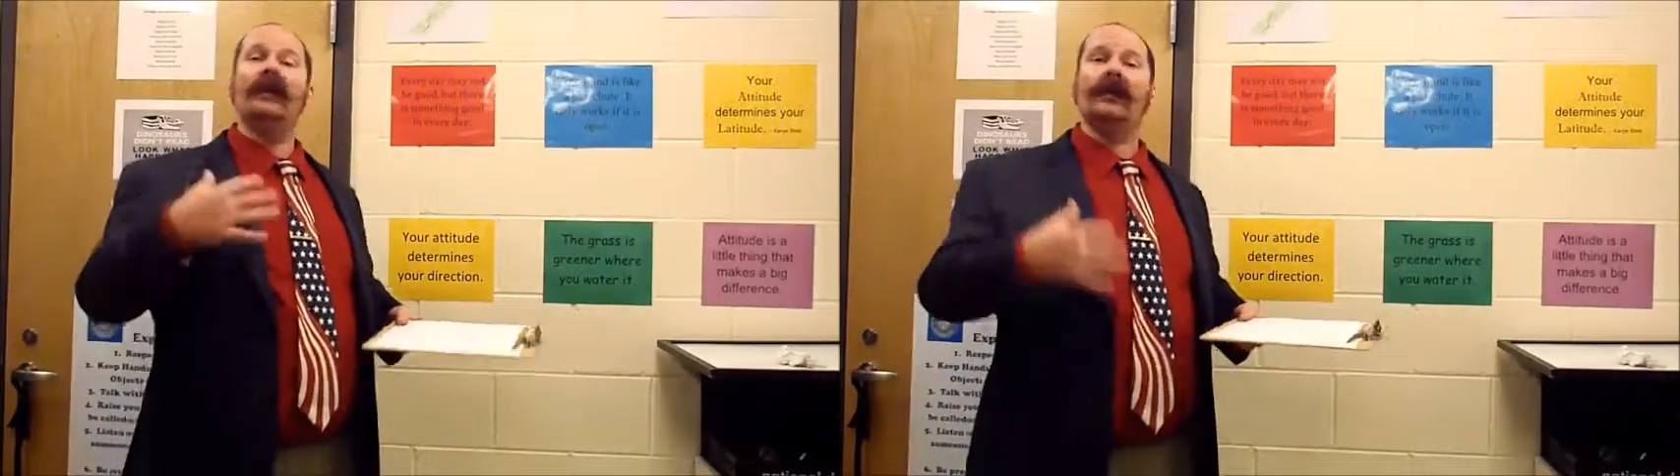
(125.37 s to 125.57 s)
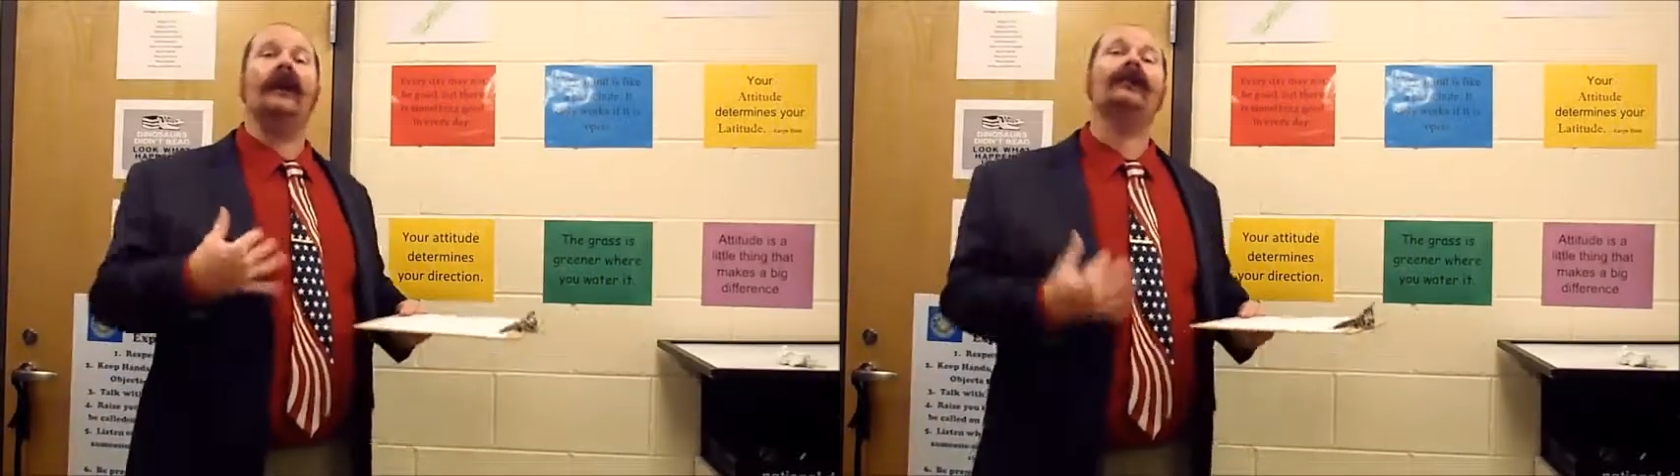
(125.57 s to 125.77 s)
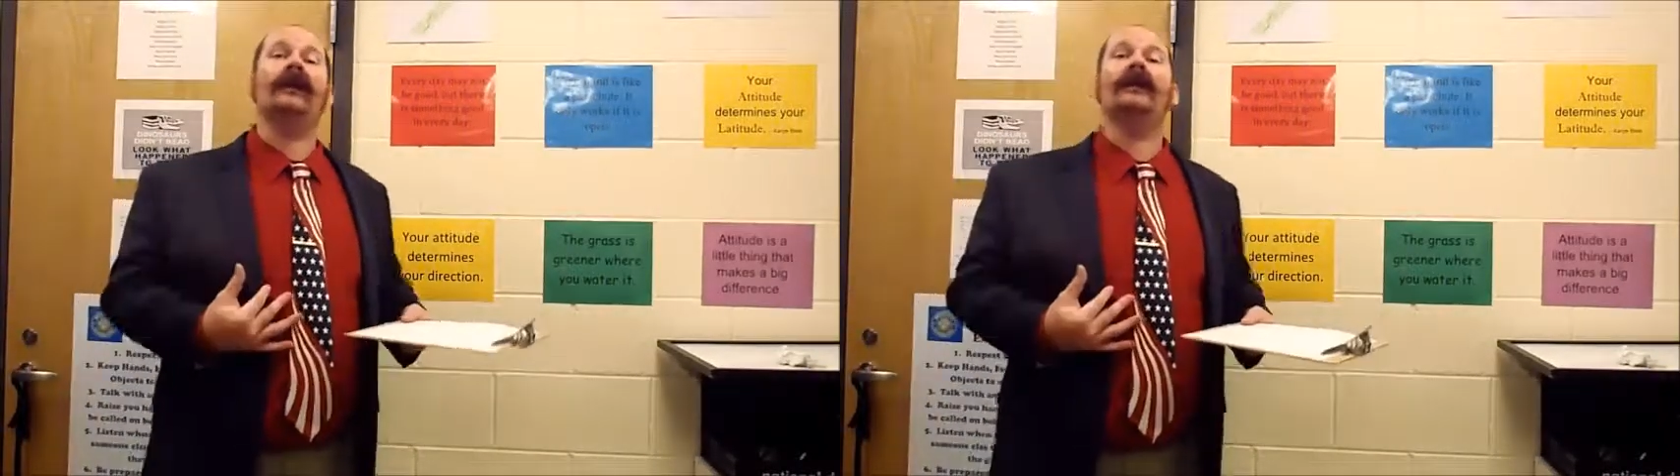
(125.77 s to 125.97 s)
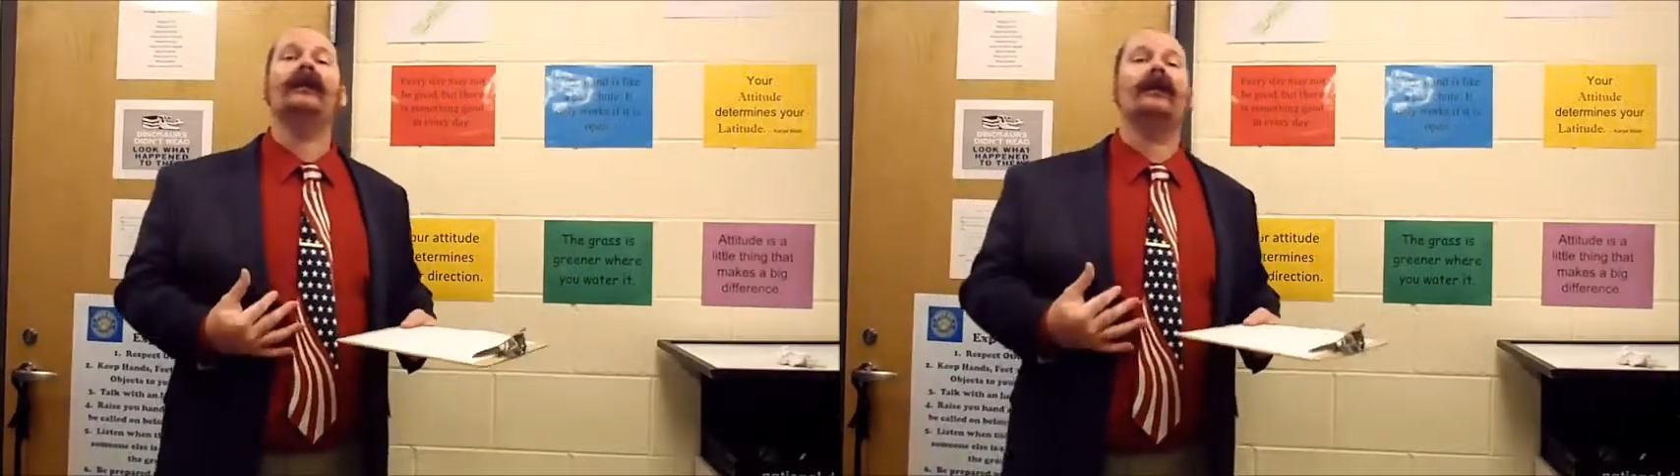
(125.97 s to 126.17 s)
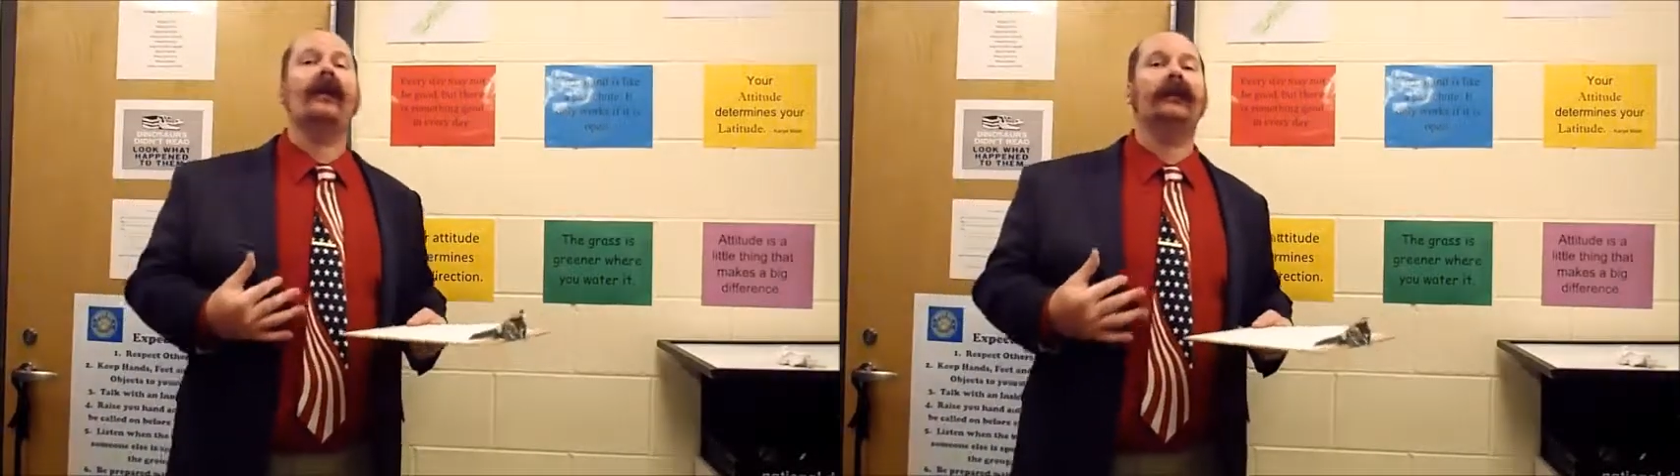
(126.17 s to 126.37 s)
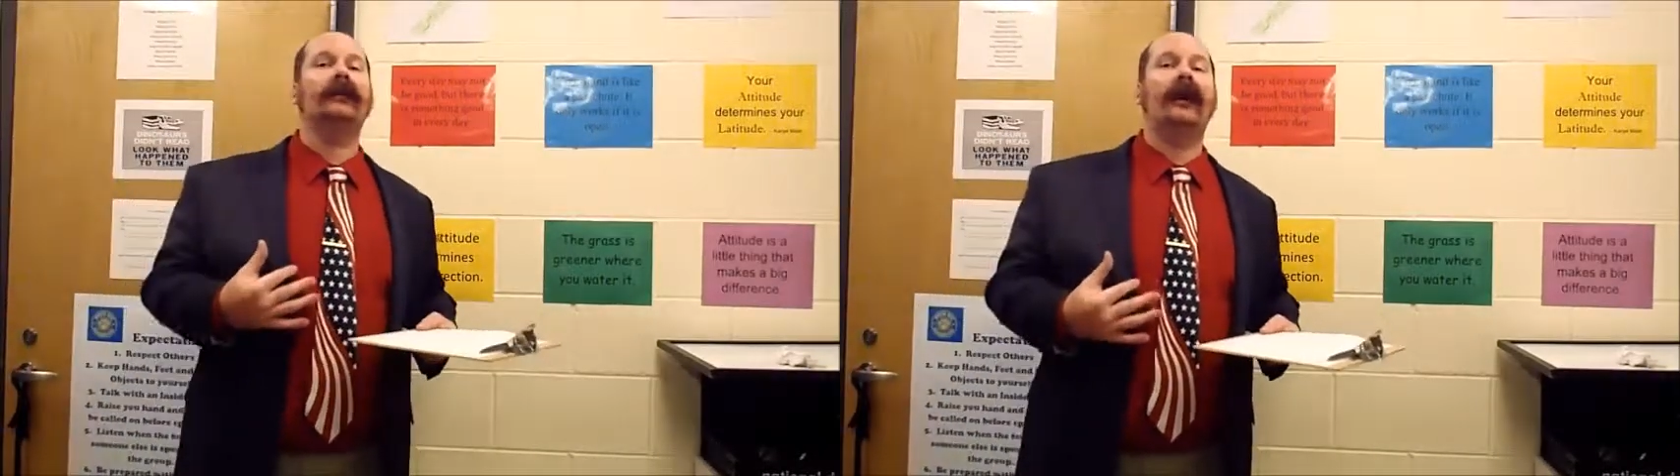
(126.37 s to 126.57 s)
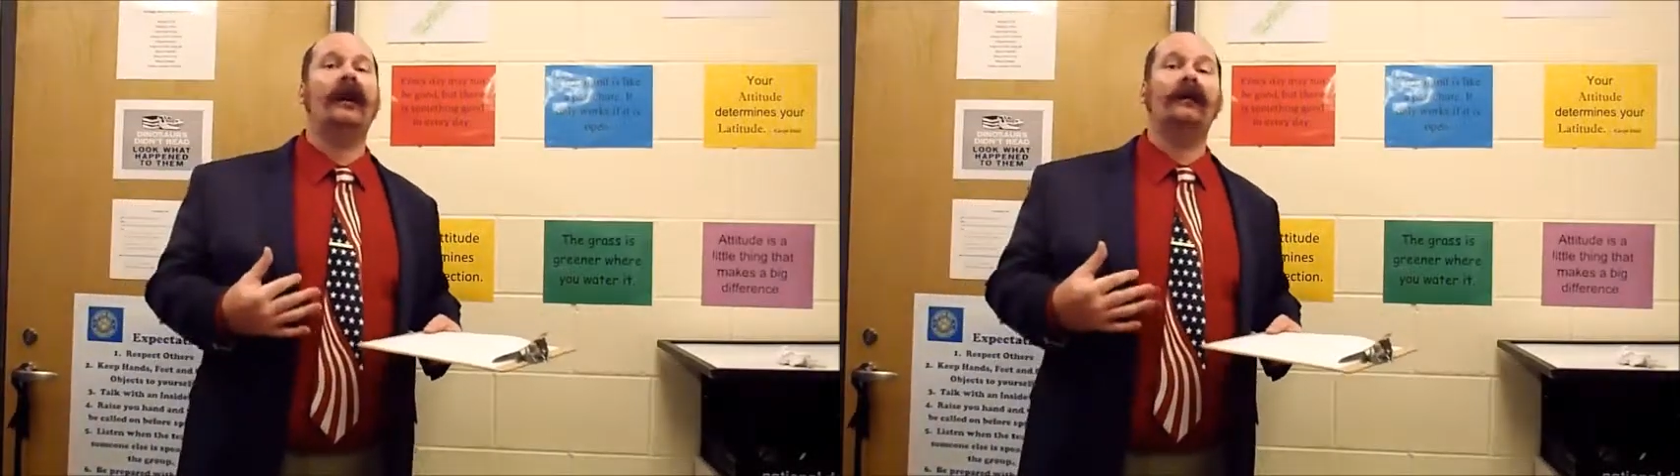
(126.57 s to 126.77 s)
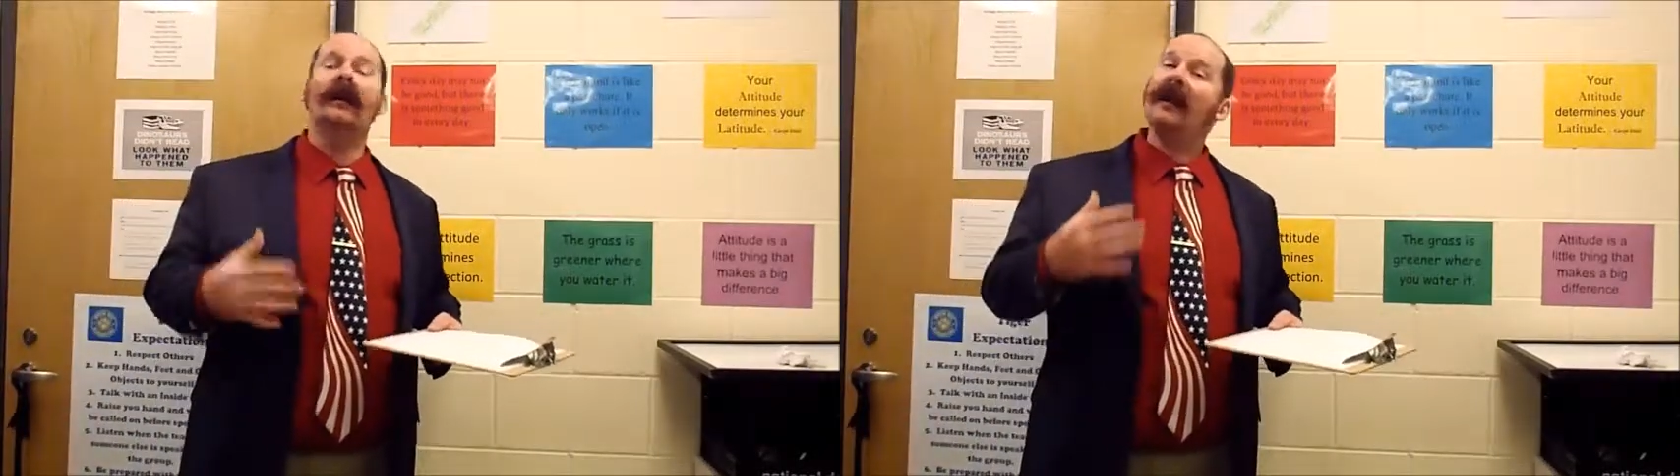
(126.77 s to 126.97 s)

That's what I hear all the time.